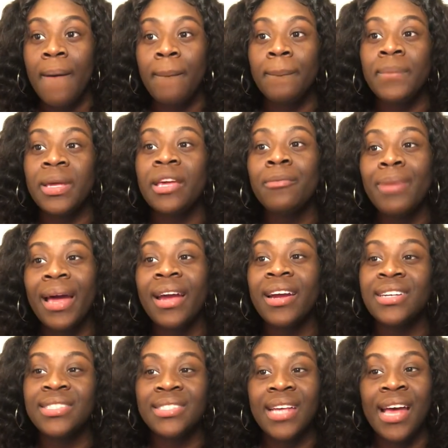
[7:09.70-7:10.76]
Being by
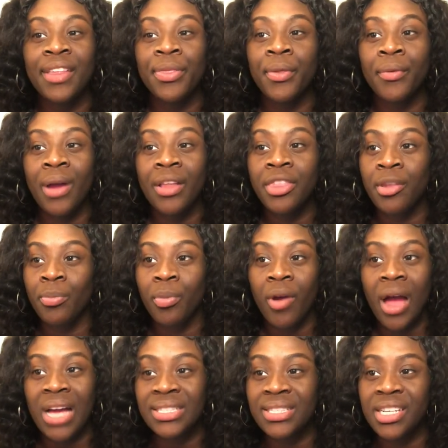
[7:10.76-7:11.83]
her side throughout the
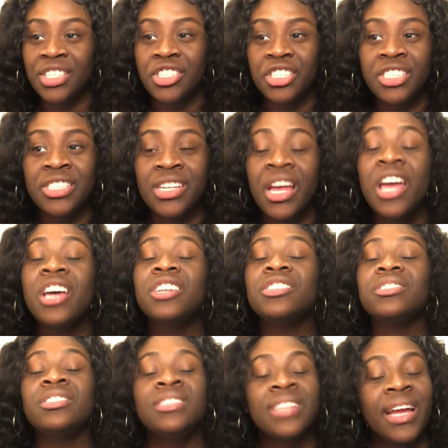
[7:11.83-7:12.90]
process,
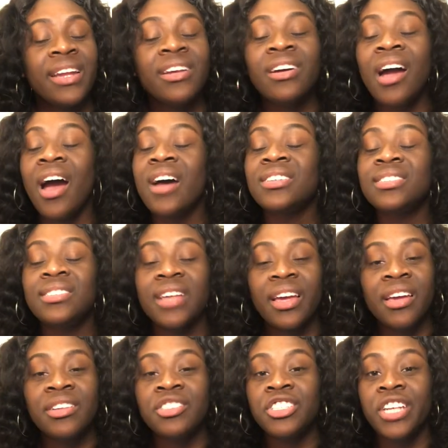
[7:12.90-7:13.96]
Zaina got a
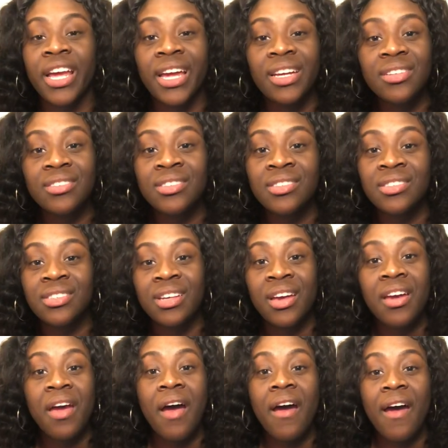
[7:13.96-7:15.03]
second chance
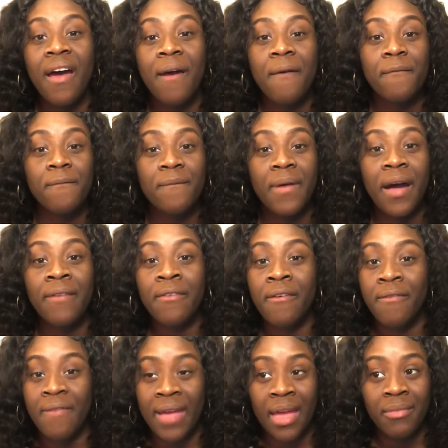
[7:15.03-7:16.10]
of a
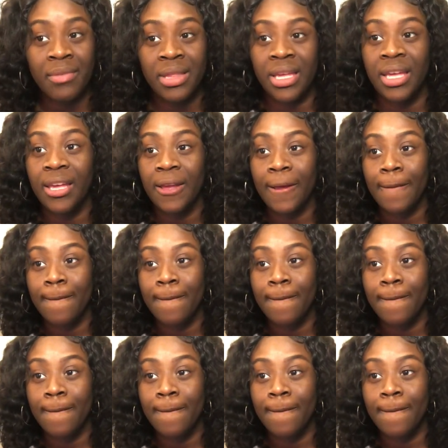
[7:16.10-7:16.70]
family.